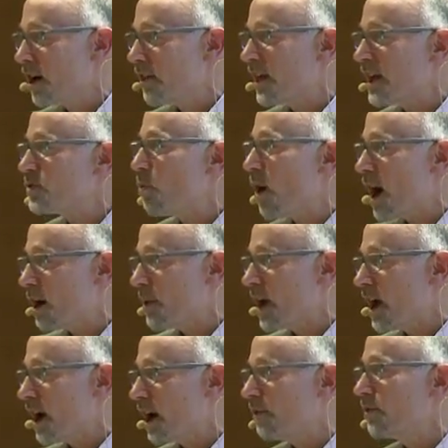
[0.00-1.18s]
Uh, that's why we
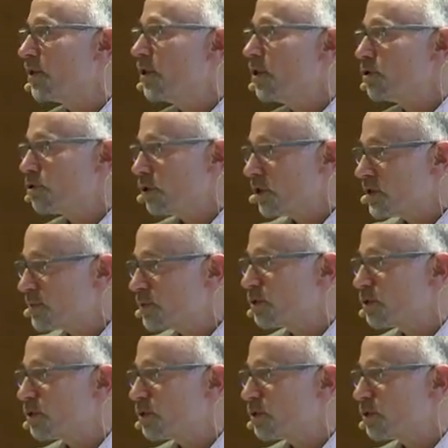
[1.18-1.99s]
have journalism